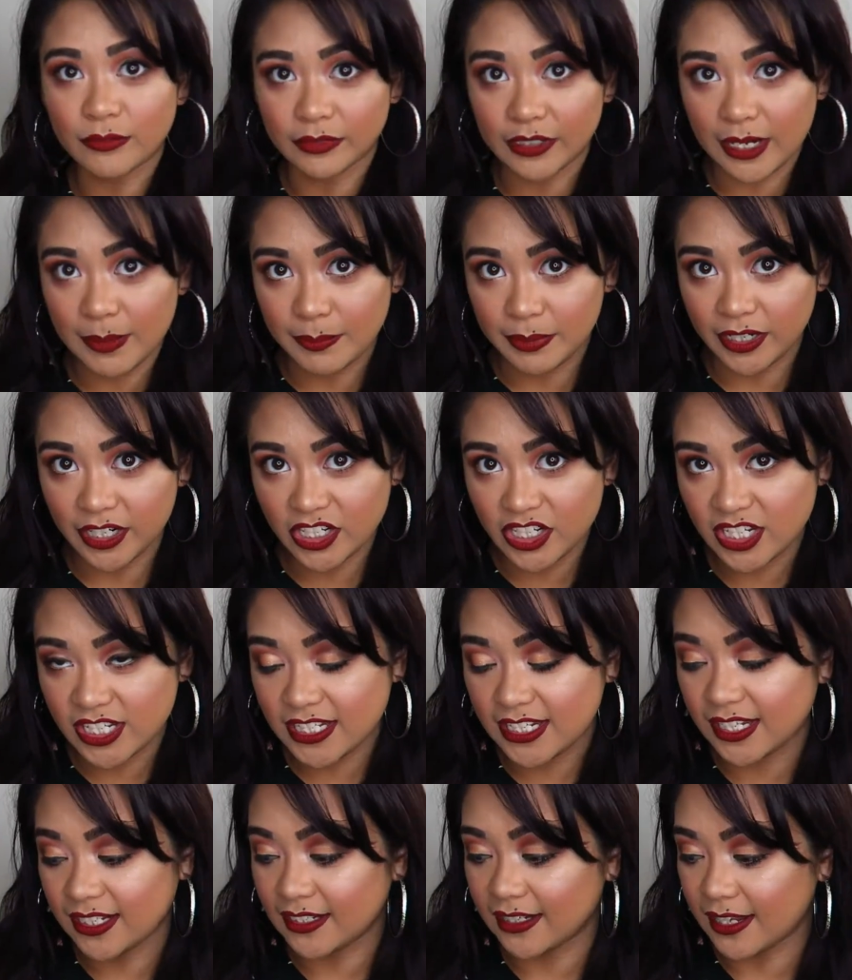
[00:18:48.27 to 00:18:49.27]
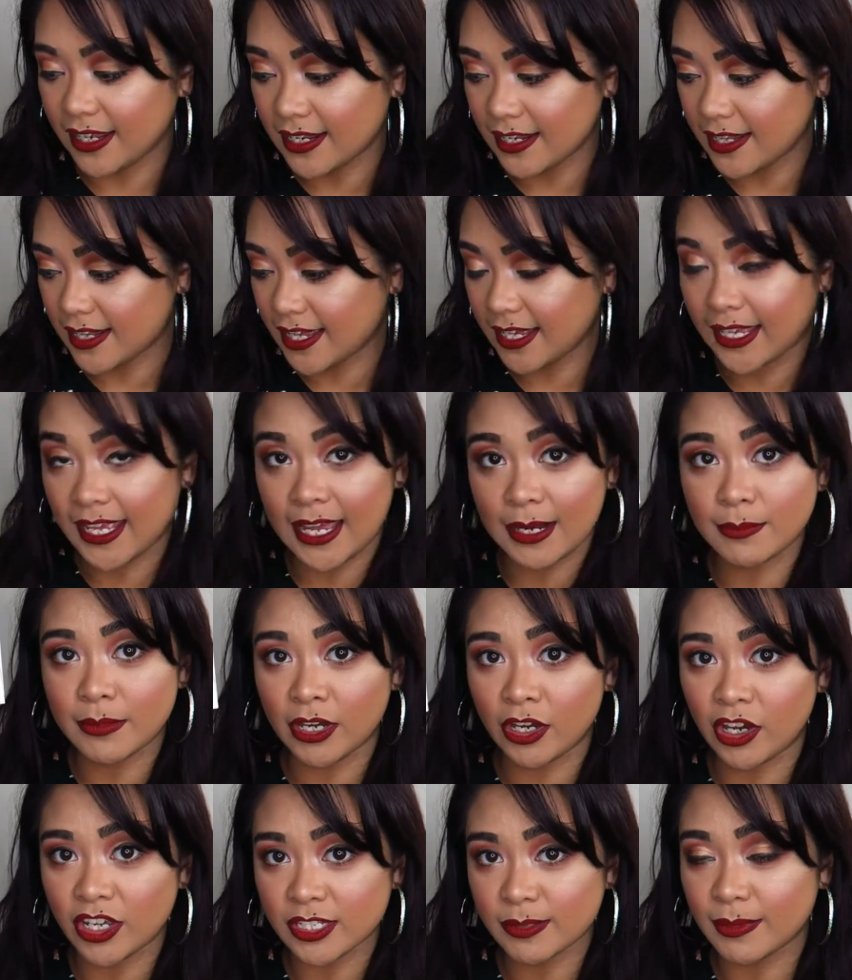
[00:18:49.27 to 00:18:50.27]
repurchased it in the
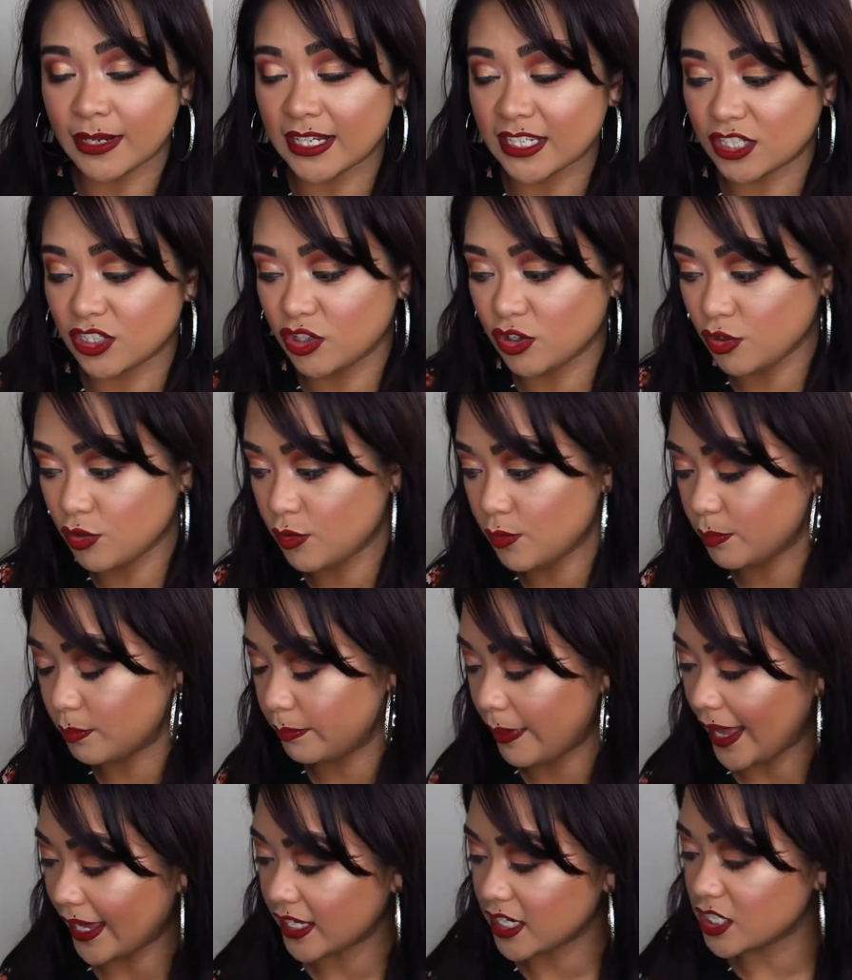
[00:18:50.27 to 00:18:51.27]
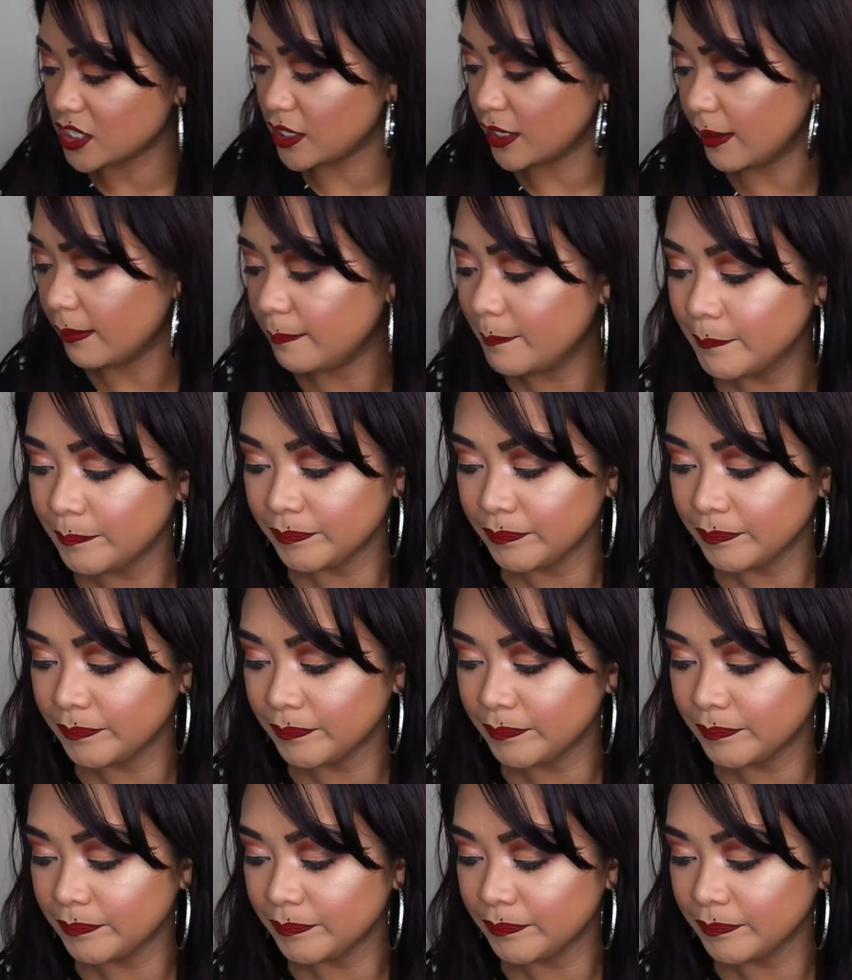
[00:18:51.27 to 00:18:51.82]
Kedma Cosmetics new packaging.